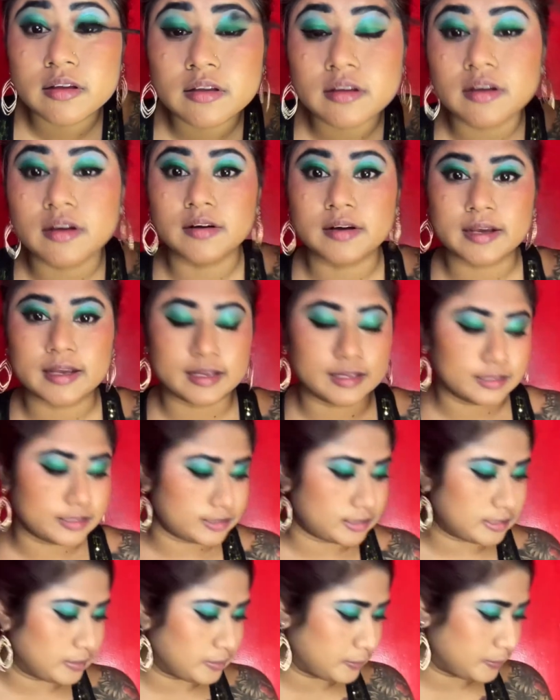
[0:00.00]
Okay,
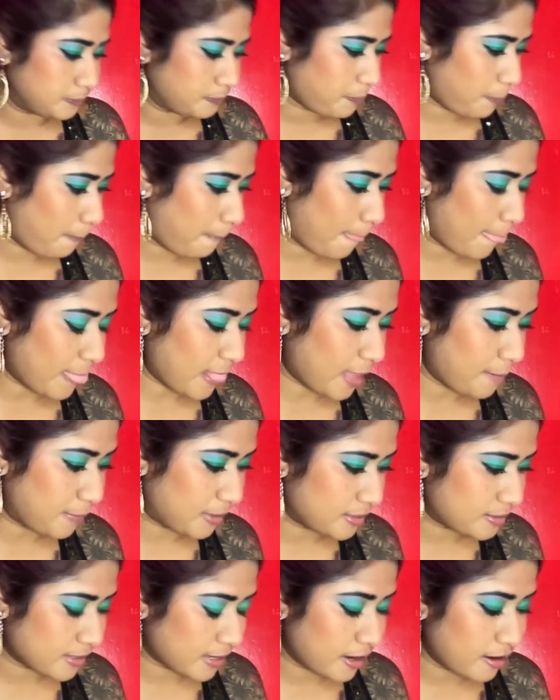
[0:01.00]
so
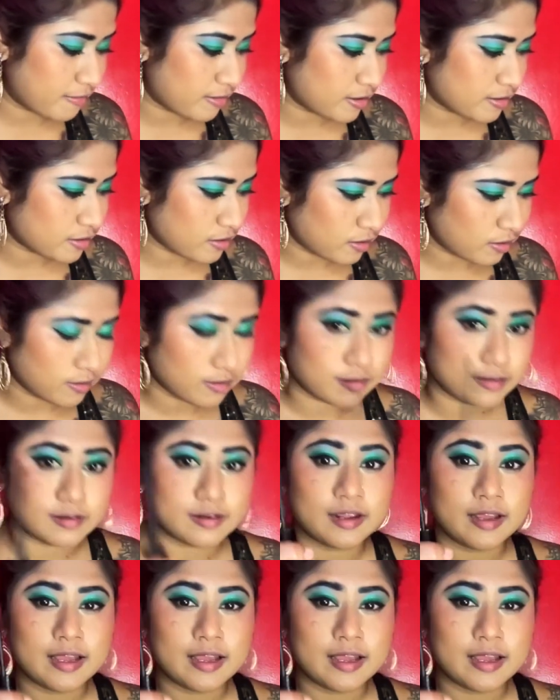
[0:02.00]
mascara's on.